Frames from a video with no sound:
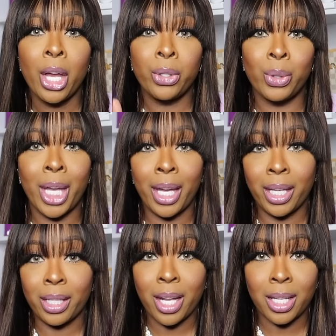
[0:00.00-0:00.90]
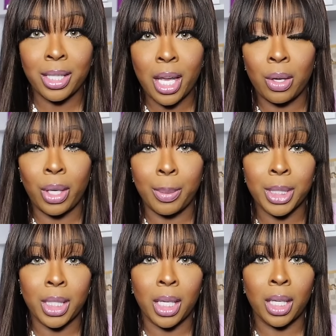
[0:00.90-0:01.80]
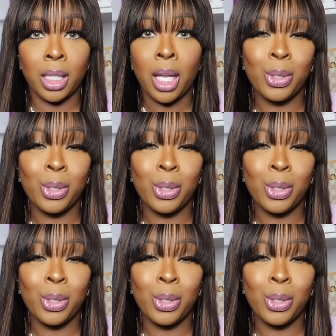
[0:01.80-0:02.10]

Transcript: You can get Dossier on Amazon.